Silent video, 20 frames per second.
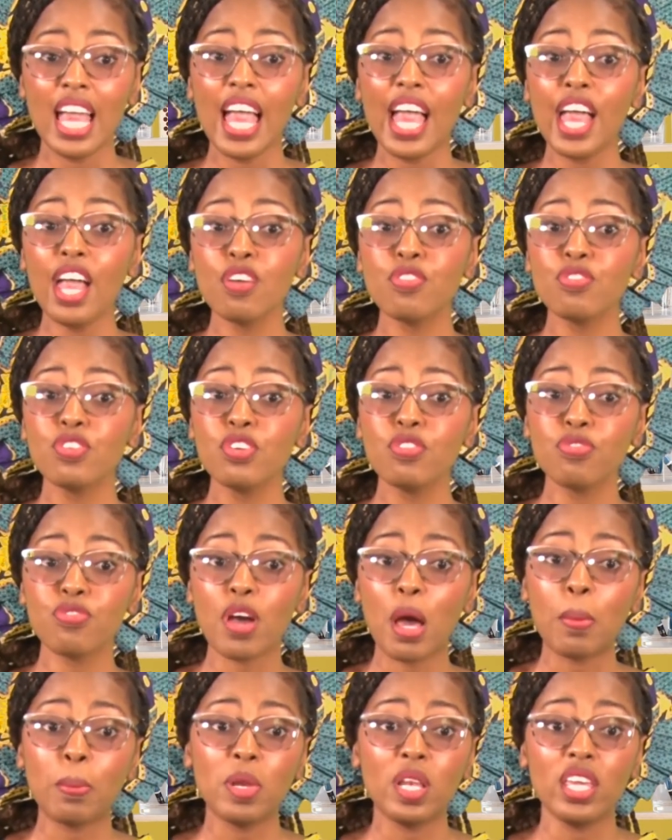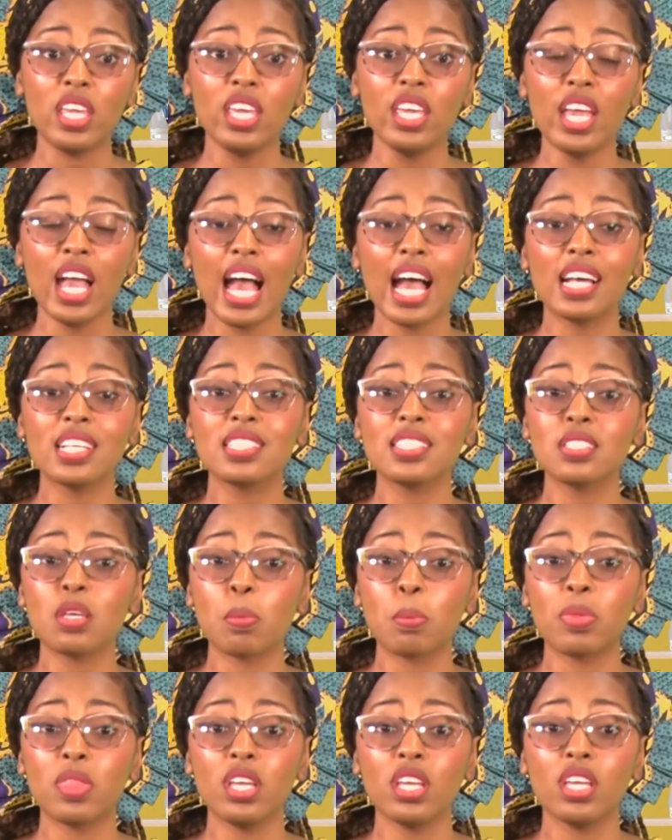Every family has
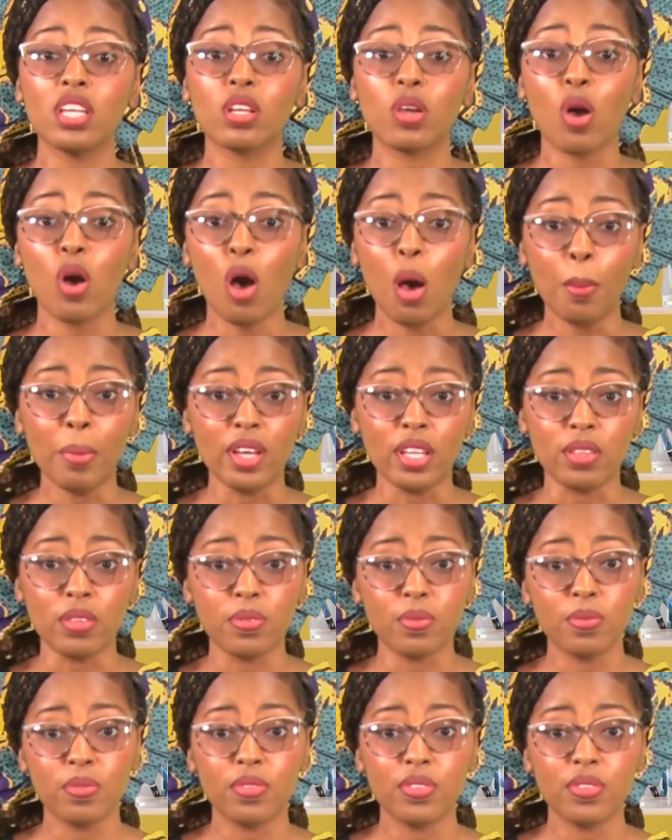something in common.